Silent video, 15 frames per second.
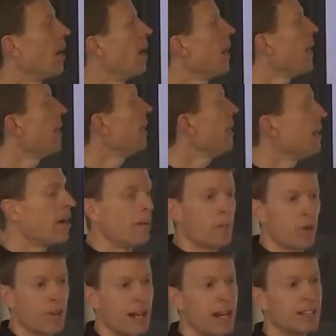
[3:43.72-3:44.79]
Any
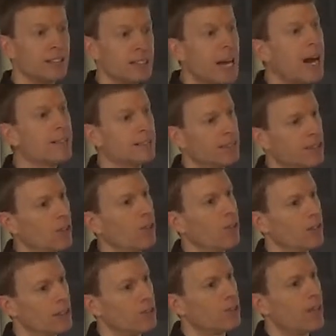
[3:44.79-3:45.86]
number that is not 0
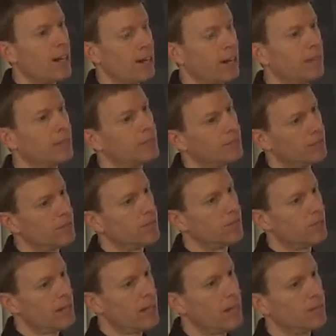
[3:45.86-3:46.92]
is fine.
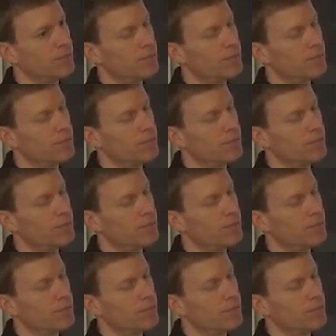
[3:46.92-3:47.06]
Yeah.